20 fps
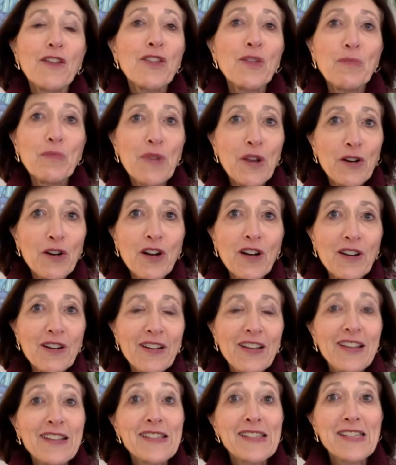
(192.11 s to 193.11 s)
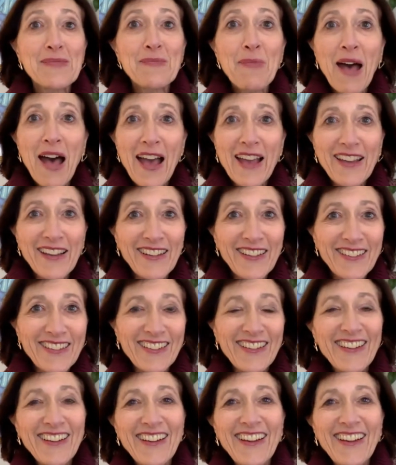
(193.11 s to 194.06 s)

of the mirror, smile,